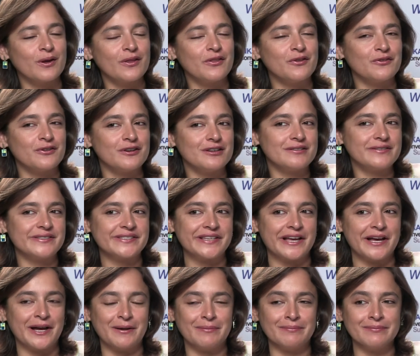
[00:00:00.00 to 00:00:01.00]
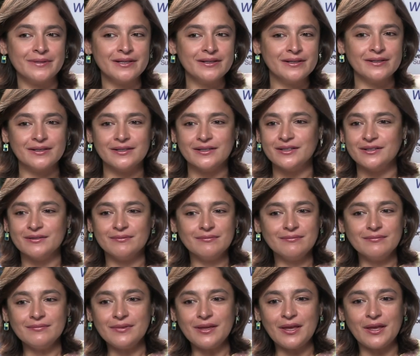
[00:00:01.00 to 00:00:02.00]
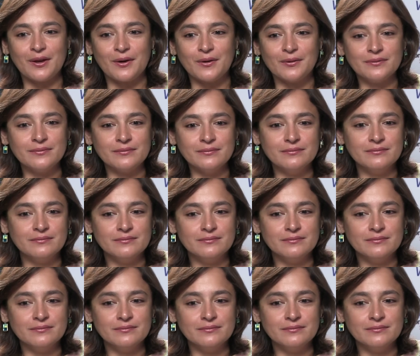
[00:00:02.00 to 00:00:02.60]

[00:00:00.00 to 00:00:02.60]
whether it's, uh, you know.